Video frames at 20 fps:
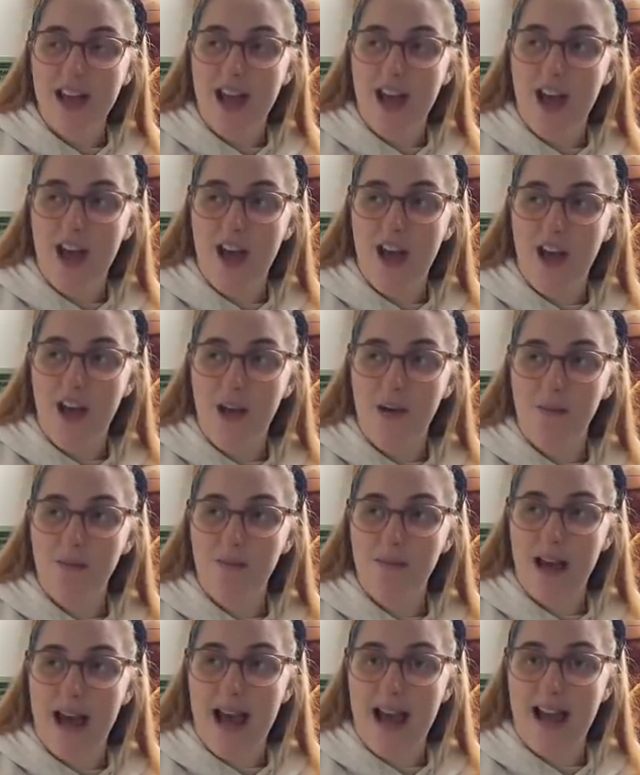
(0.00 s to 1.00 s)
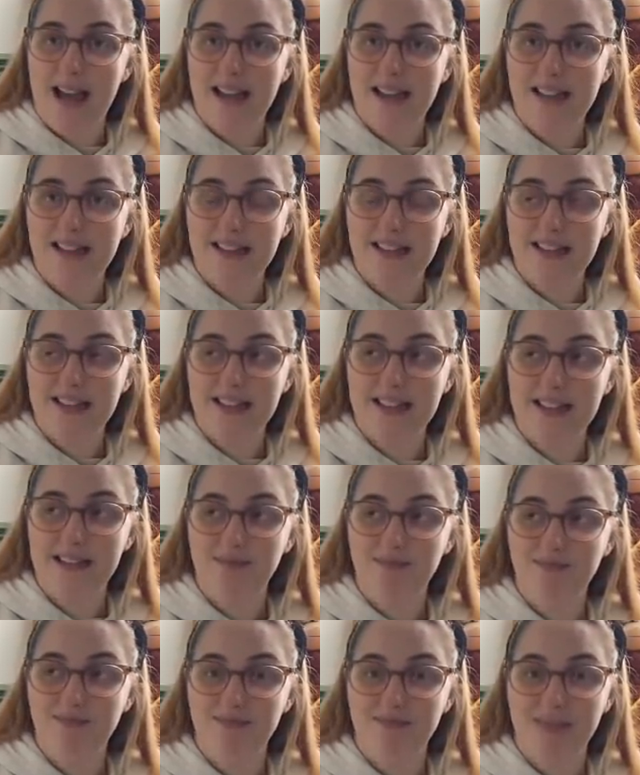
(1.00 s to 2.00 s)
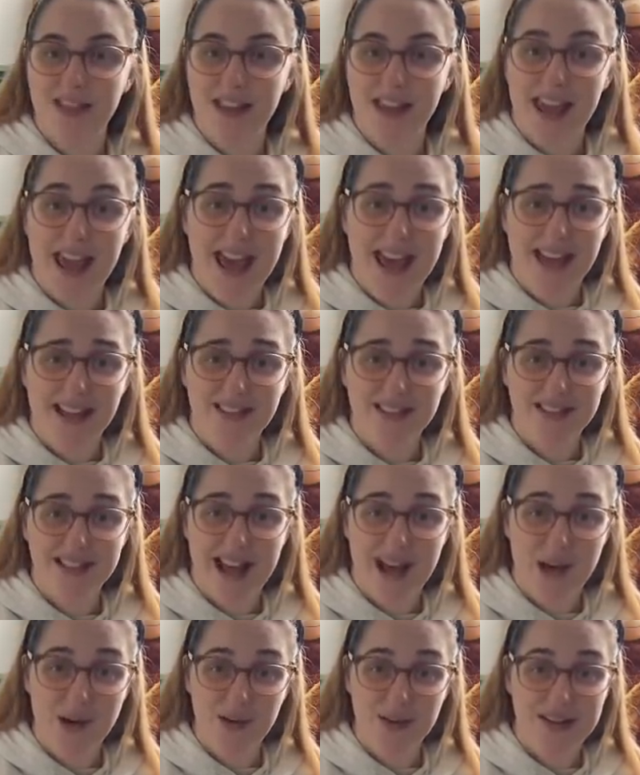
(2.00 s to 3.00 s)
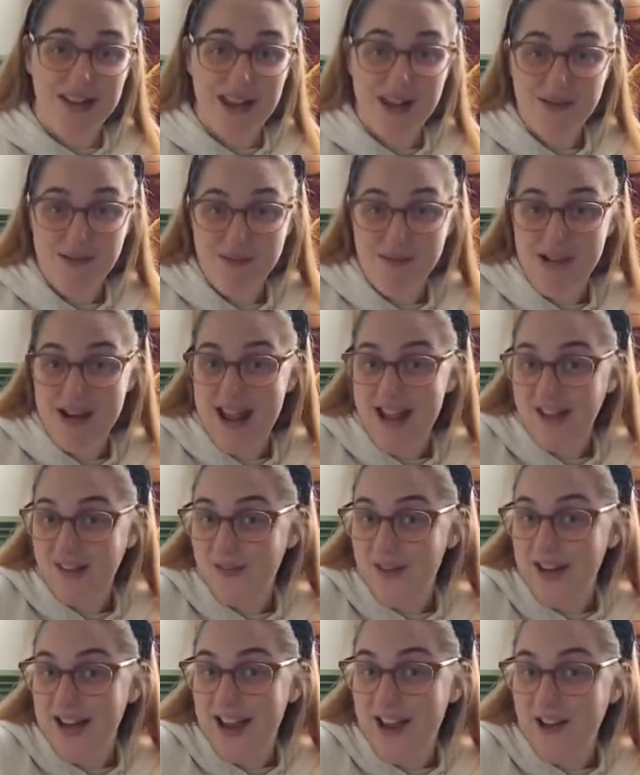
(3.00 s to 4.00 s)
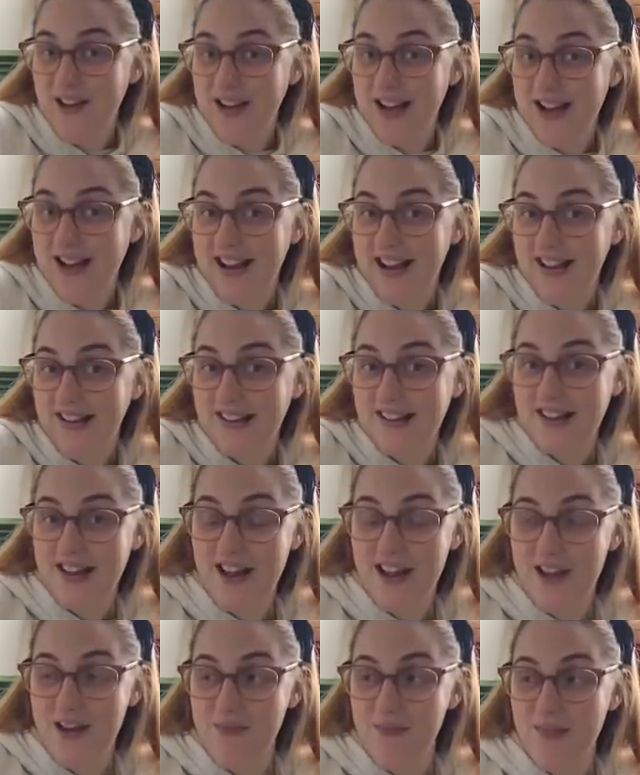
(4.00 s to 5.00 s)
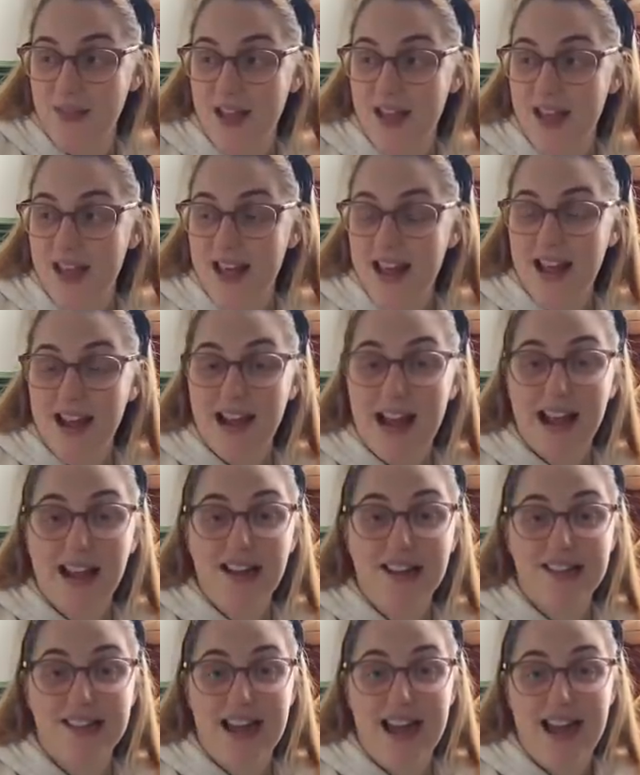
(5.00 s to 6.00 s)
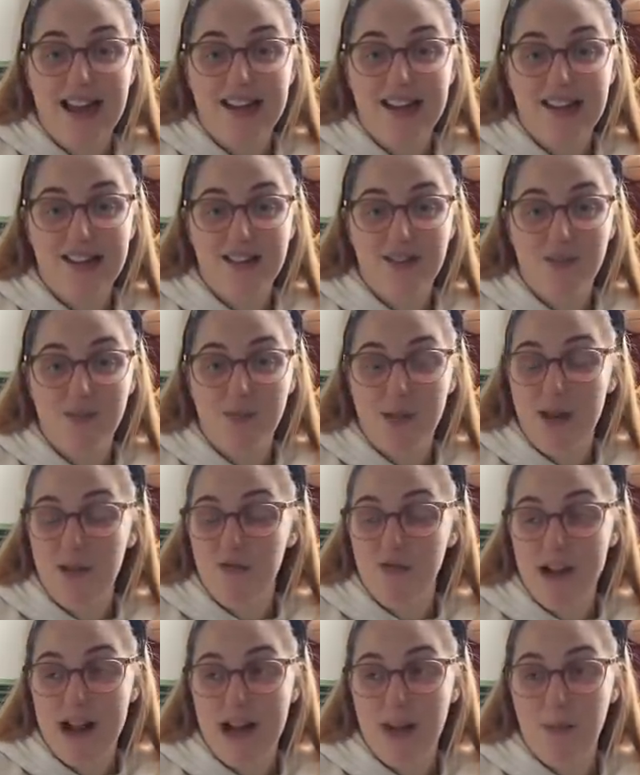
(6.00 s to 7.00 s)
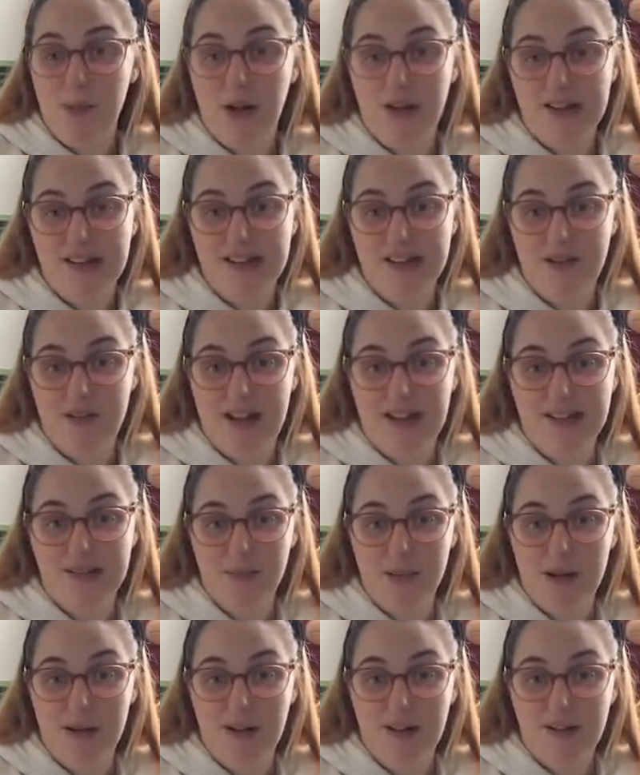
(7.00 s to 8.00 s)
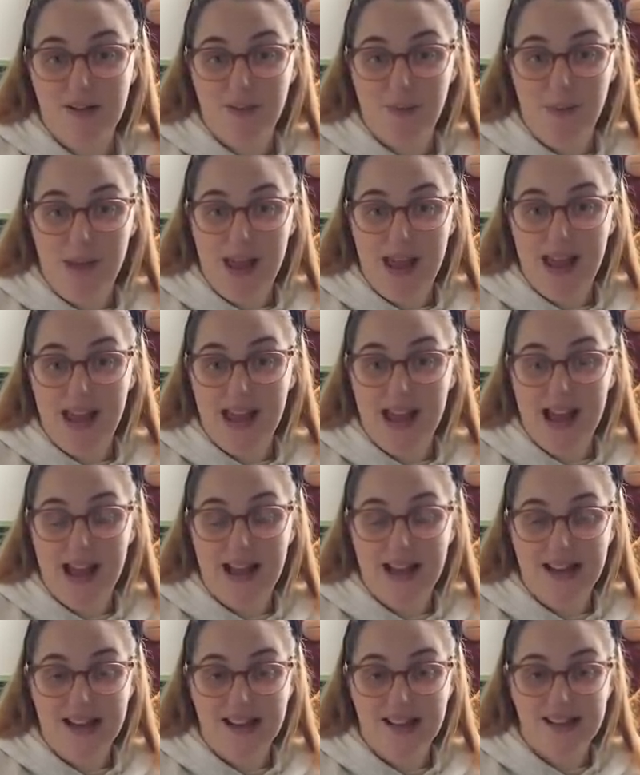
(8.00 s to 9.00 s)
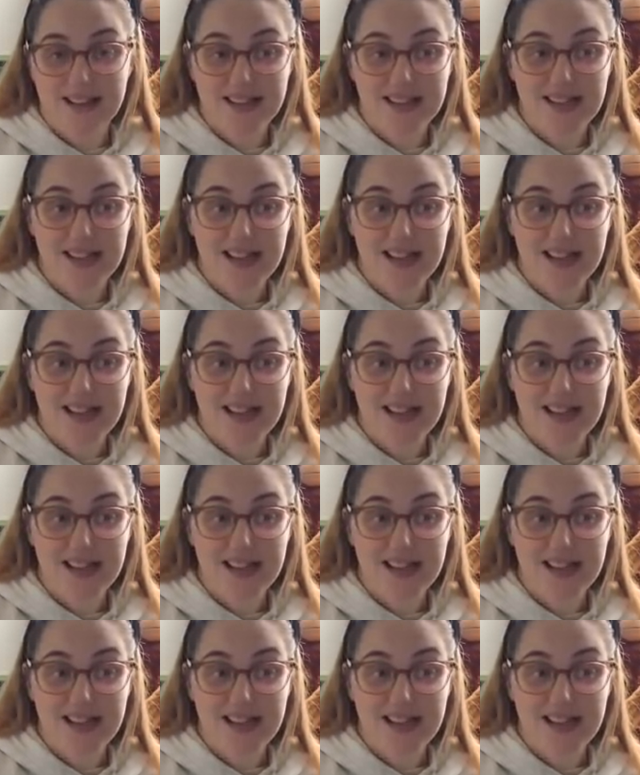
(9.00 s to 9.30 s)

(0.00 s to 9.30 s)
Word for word: And yeah, I'll see you in my next video, guys. Like I said, it's been a really positive experience for me, and